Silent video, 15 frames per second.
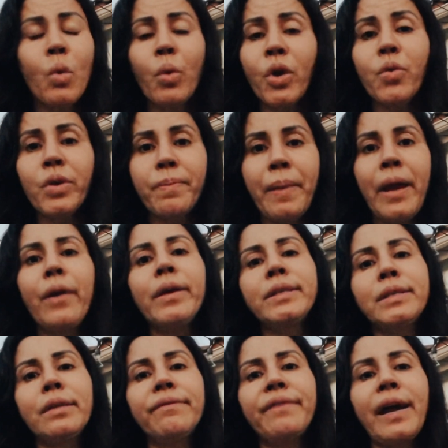work with
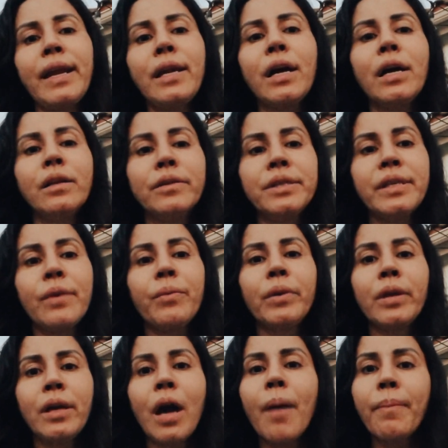parents to find colors that
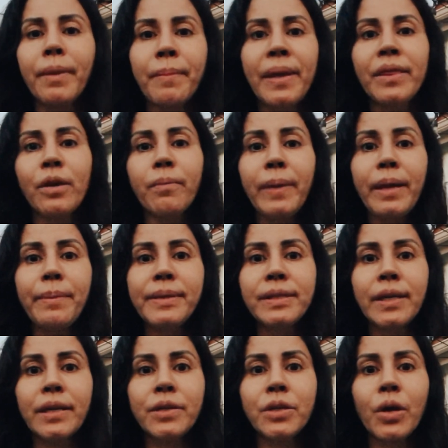really complement their baby
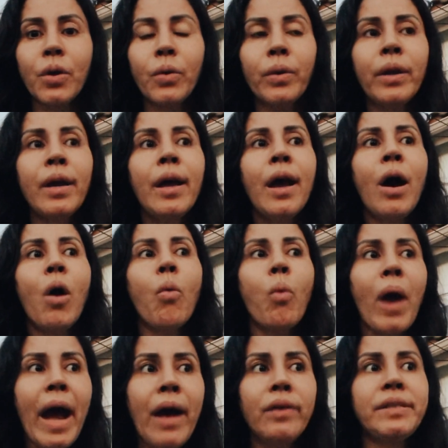skin tone,
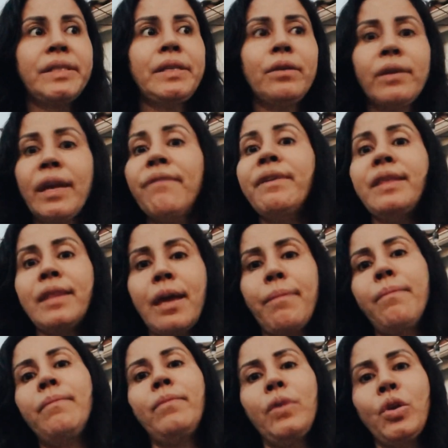while still giving them,
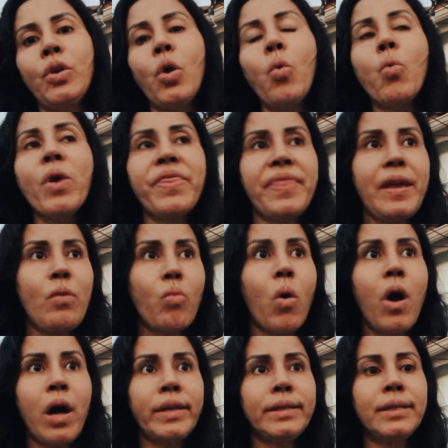you know, what they
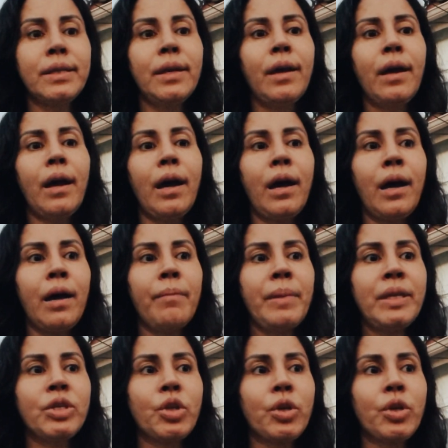want in